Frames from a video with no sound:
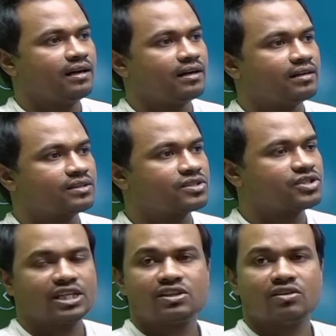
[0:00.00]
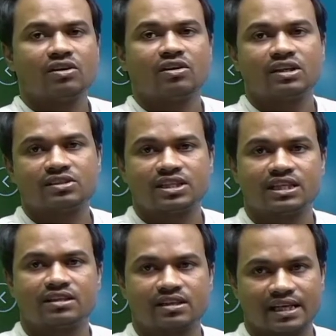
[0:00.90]
state or
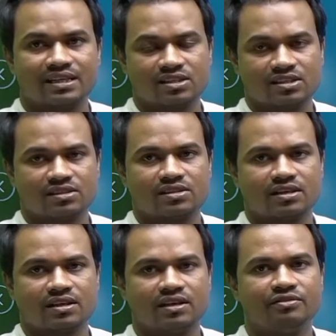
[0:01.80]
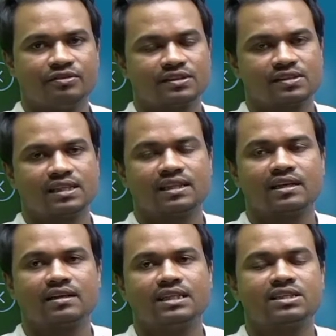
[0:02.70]
non-state actors, if we see in the
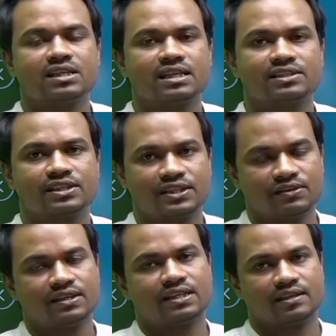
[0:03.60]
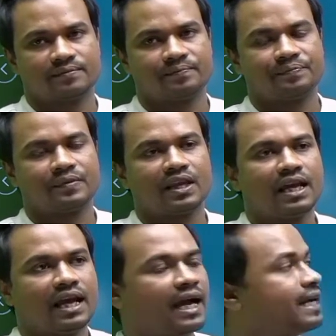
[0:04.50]
internal security,
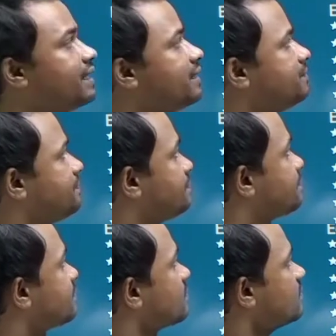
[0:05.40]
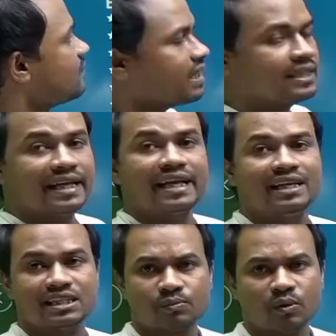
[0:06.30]
and they can
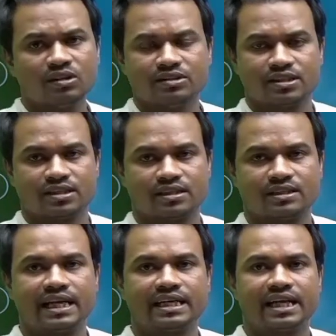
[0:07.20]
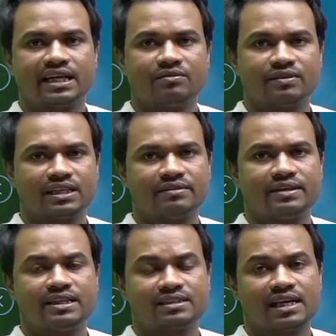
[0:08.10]
sponsor that kind of
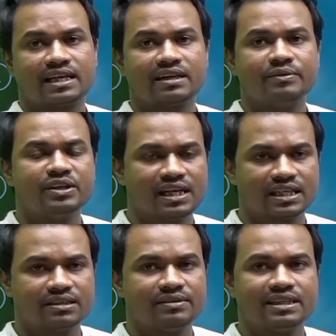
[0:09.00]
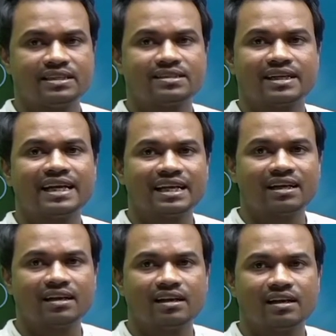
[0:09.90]
activities like communal activities,
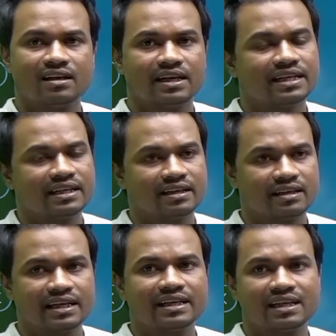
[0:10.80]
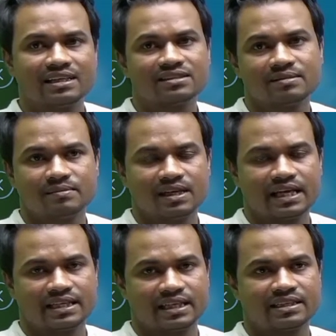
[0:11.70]
radicalism like
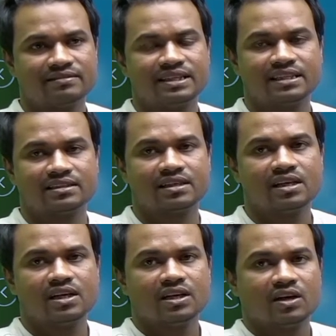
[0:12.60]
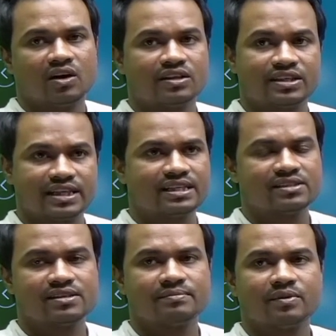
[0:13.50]
activities, or terrorism or